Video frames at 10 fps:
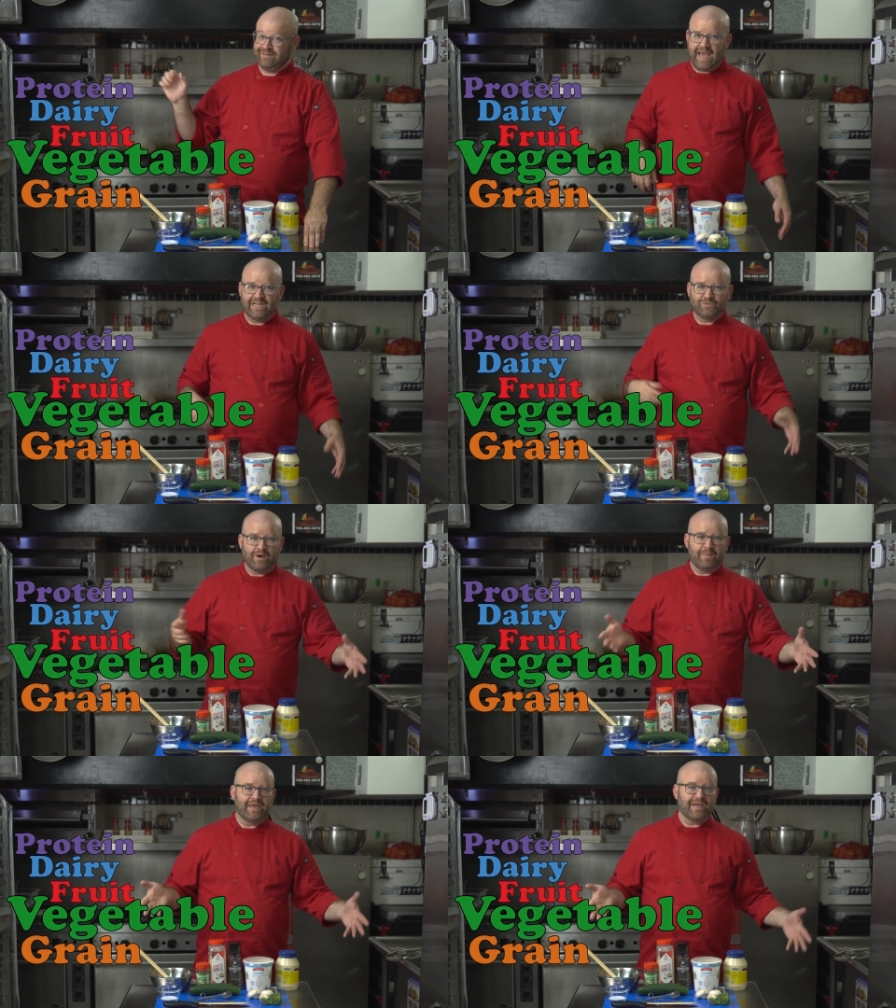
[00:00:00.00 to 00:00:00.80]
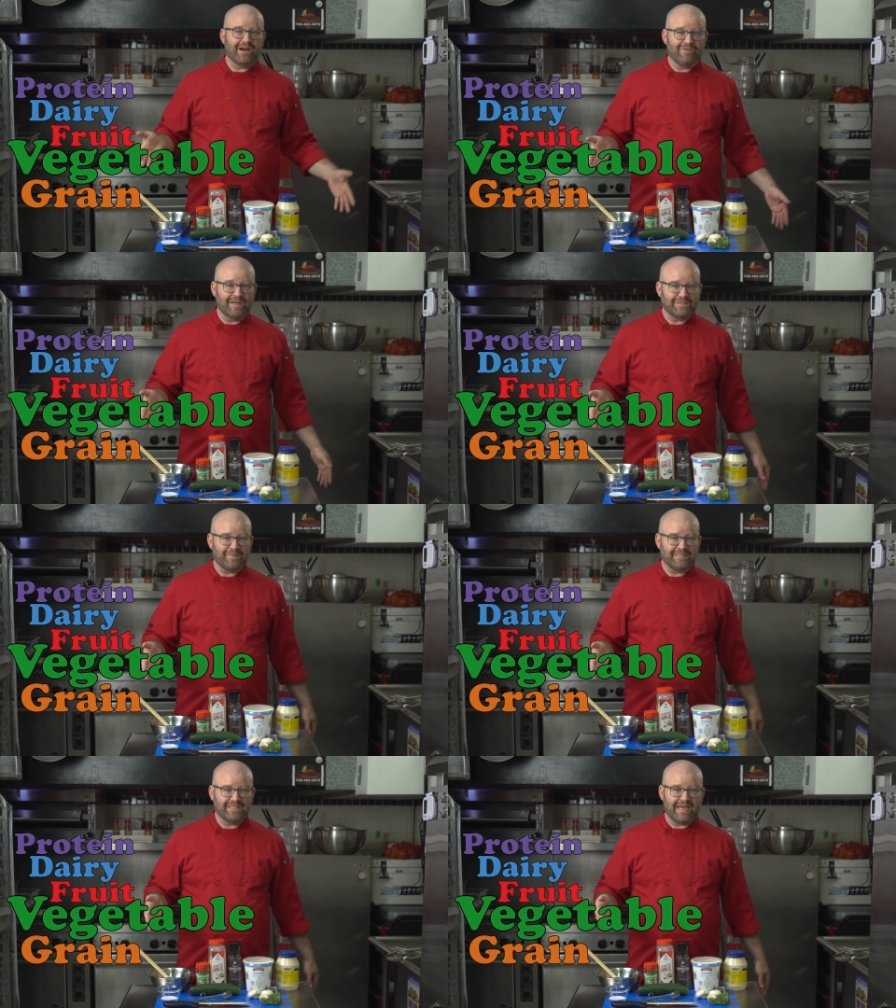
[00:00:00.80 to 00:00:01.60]
As we're making our recipe
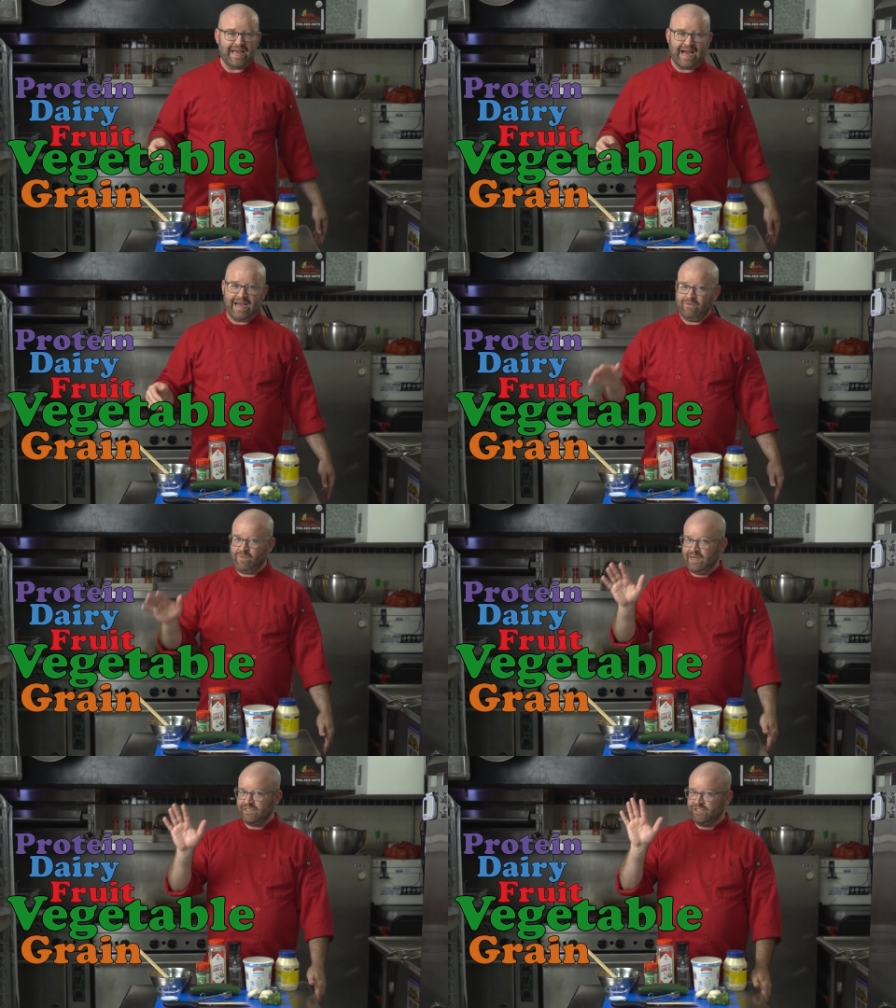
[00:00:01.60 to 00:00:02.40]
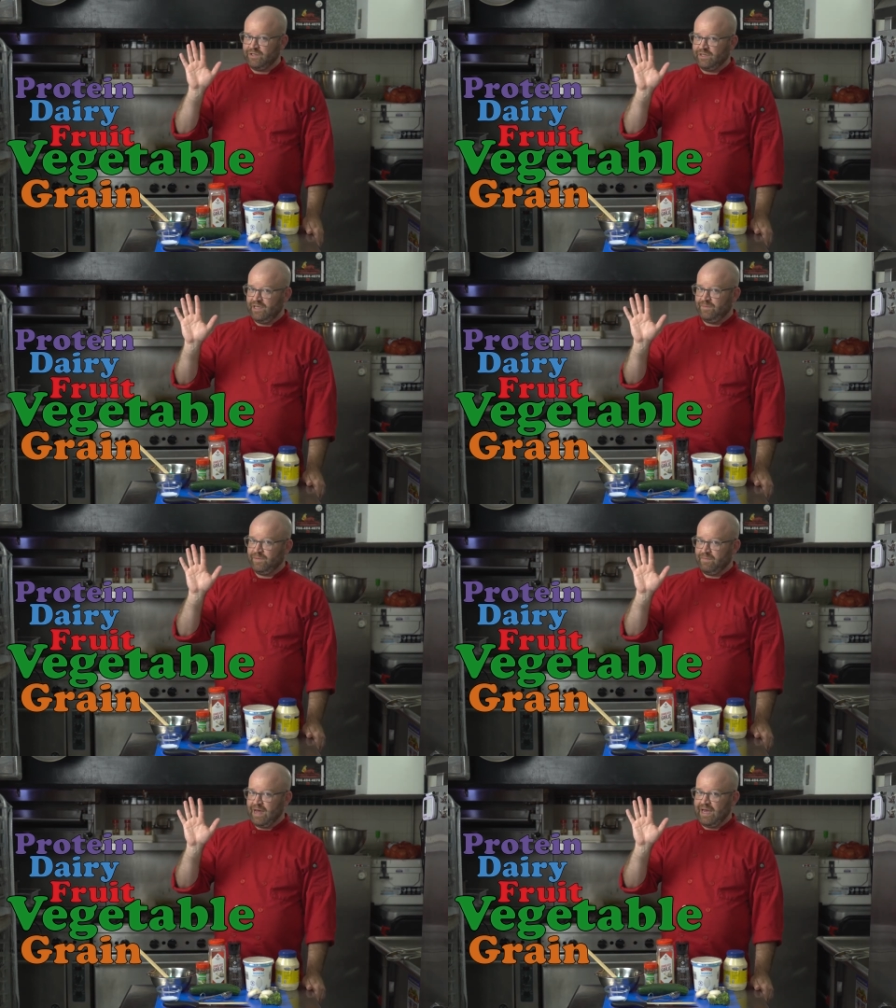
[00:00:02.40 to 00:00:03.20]
today, I want you to keep
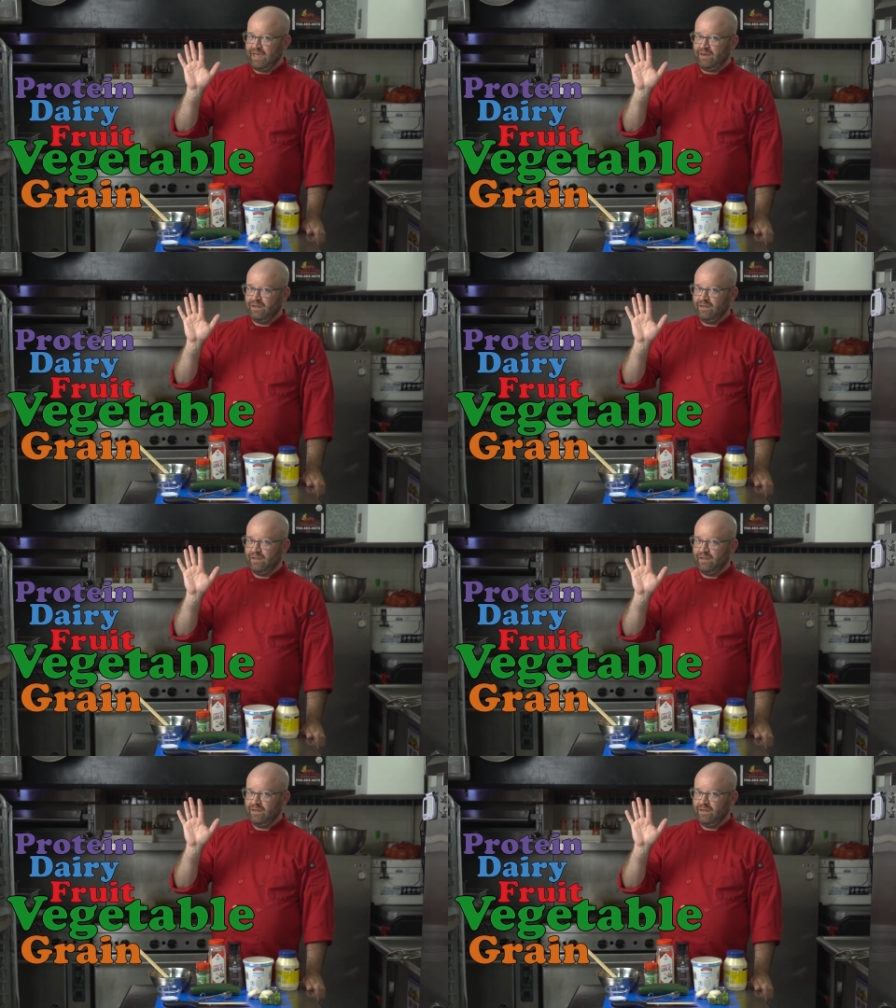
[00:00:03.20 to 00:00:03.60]
in mind,